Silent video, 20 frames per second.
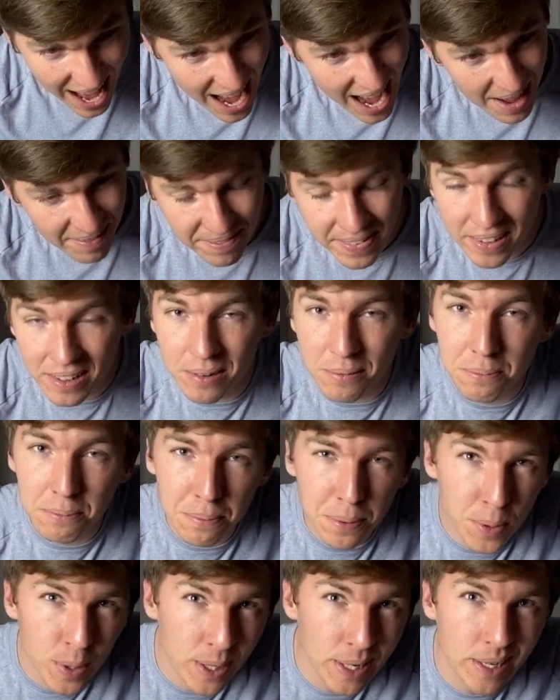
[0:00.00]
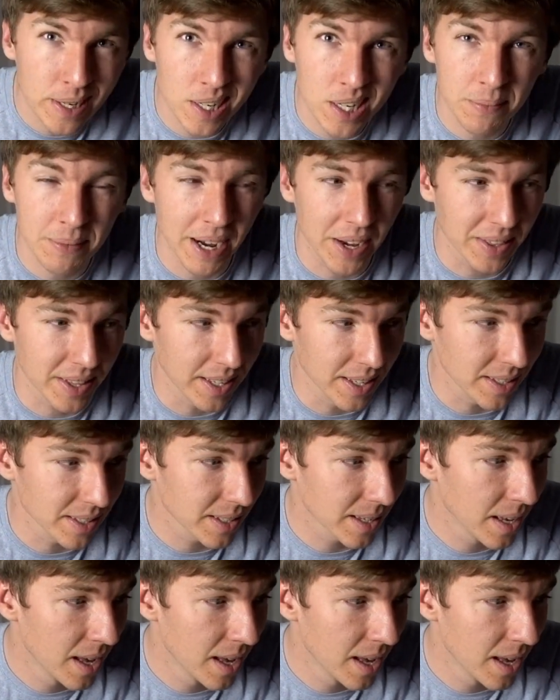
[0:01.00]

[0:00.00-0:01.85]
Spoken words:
I'm feeling pretty good about these.